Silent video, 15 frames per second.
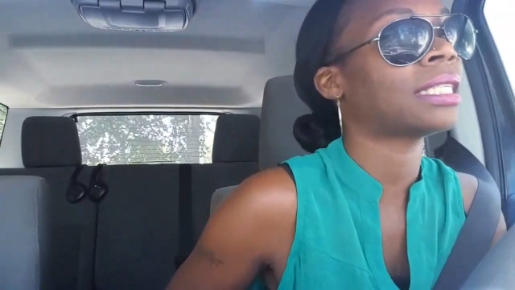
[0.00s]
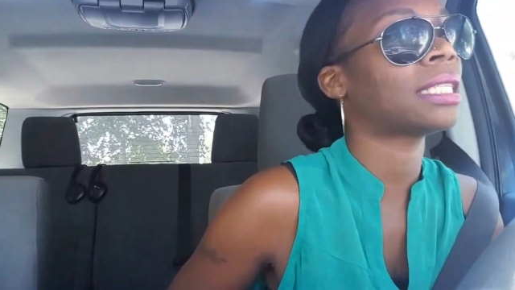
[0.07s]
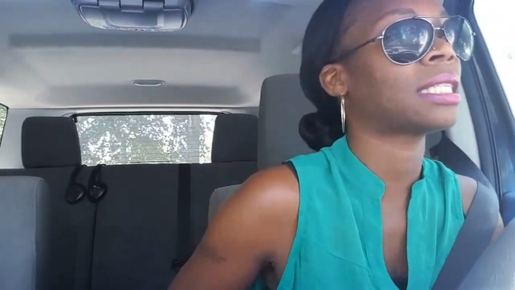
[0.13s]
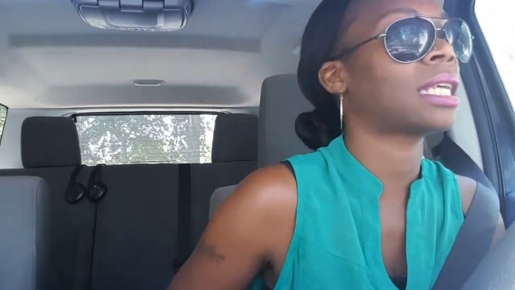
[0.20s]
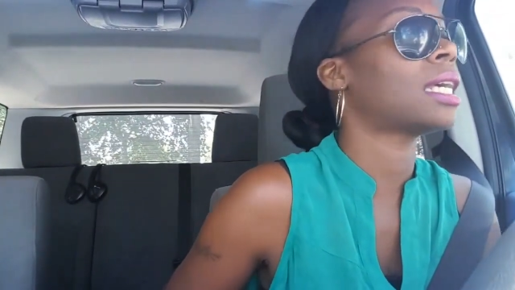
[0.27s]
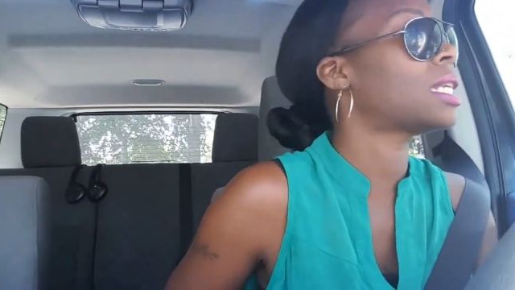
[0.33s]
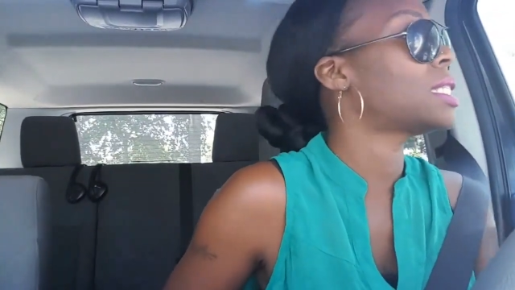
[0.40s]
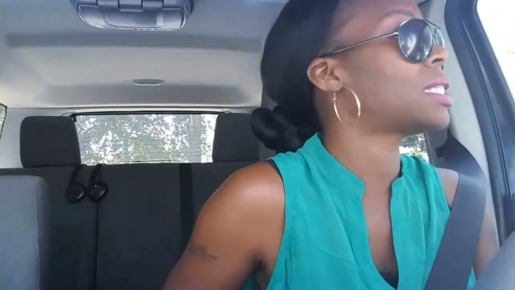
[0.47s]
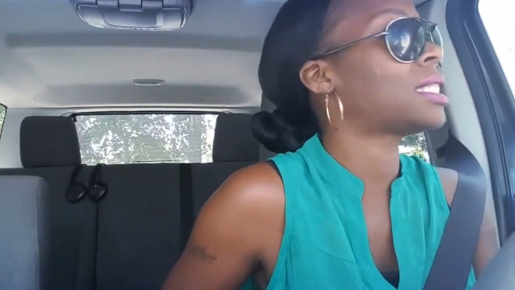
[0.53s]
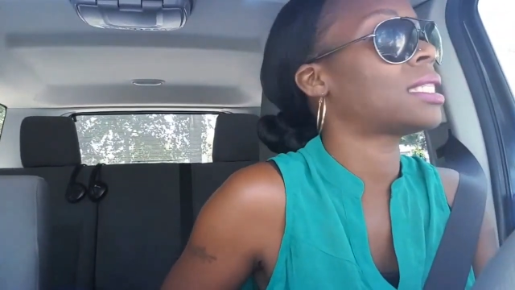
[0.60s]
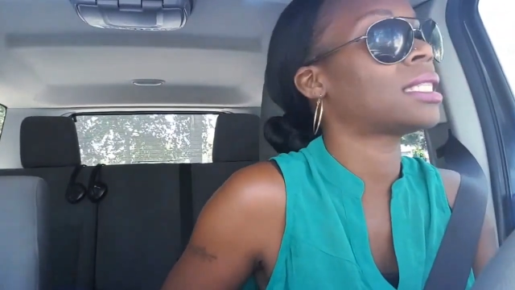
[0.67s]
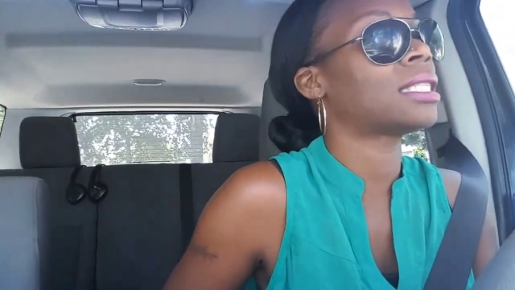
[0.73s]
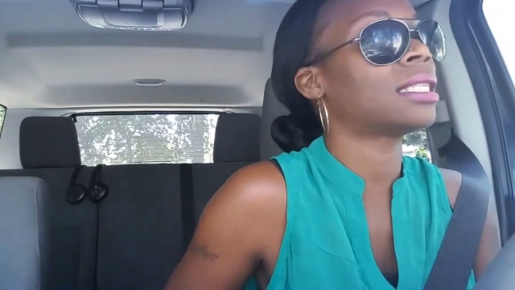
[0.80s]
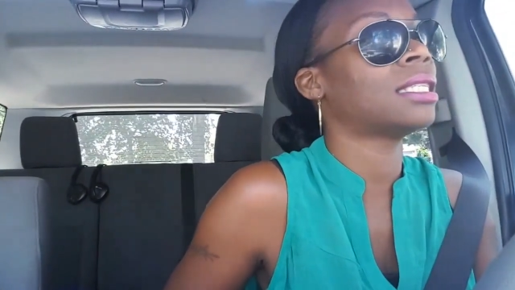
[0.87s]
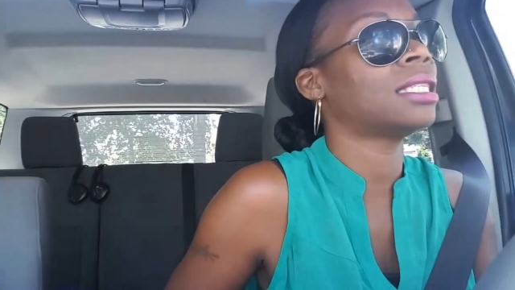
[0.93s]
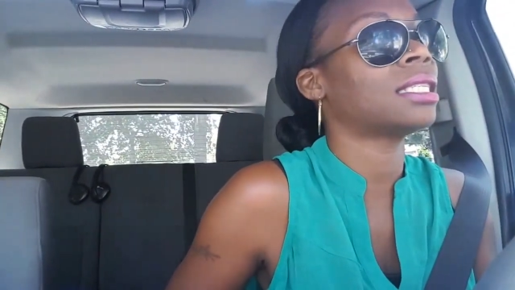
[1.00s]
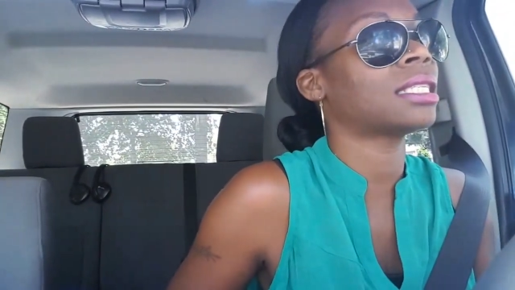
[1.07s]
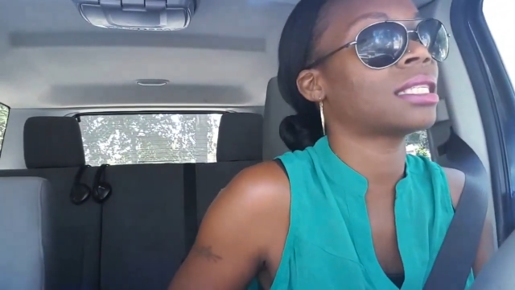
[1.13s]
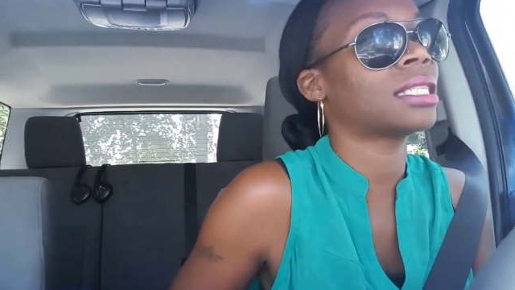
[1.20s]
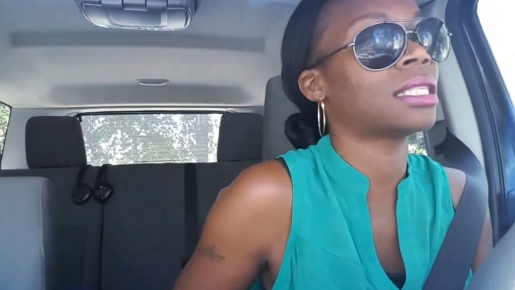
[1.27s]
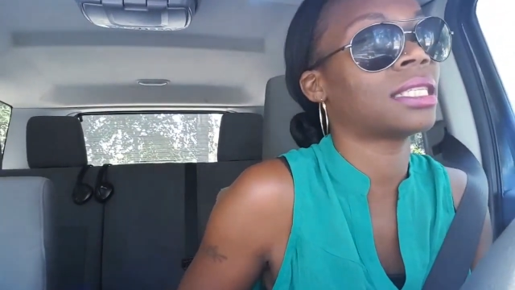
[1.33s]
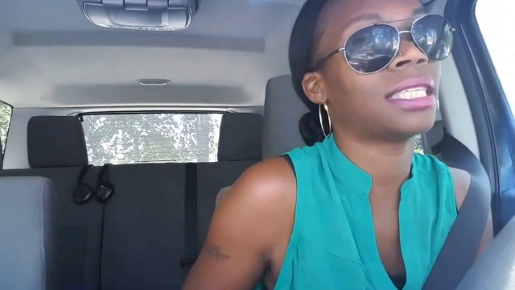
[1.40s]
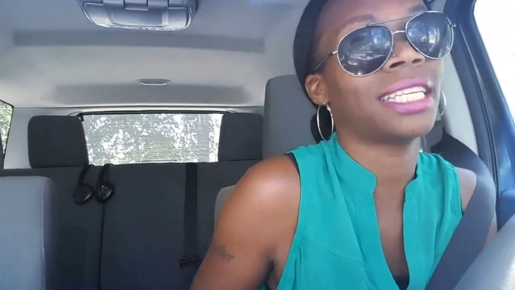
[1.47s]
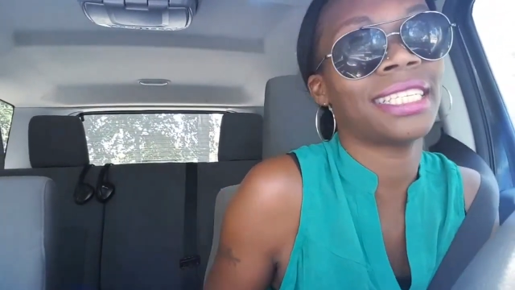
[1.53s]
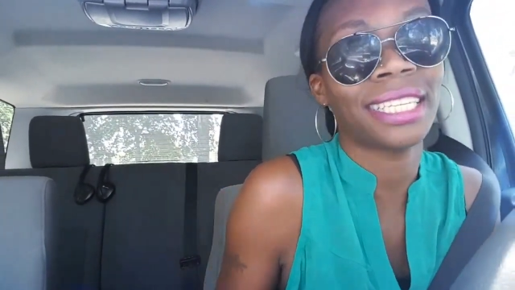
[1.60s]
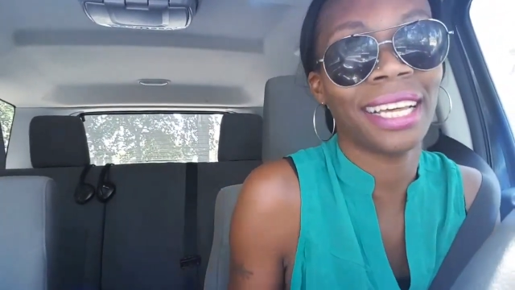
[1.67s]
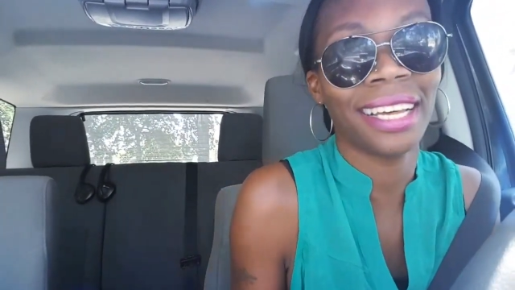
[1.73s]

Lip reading: That's a 6